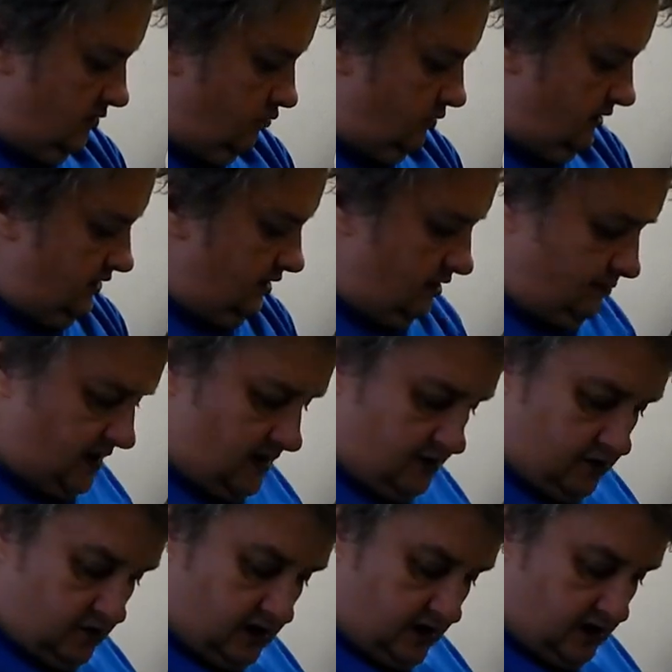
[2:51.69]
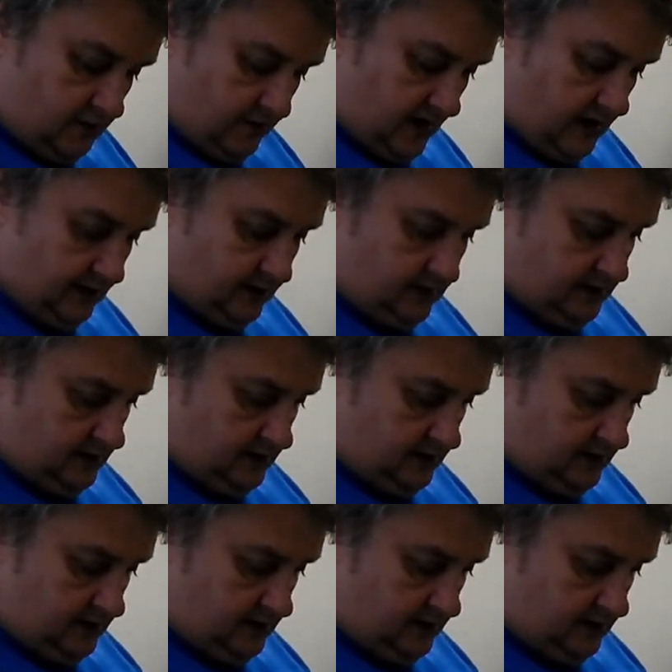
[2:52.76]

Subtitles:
one thing about unique about it